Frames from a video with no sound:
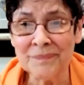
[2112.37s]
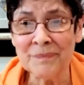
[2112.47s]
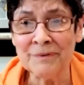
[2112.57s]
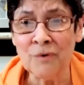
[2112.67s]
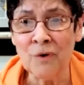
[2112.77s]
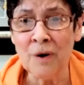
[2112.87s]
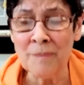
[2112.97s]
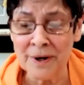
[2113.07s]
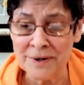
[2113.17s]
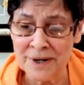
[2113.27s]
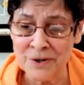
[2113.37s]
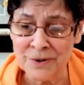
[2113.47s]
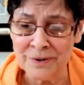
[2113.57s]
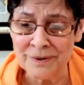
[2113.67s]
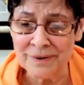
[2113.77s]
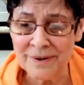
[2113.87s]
before our meditation,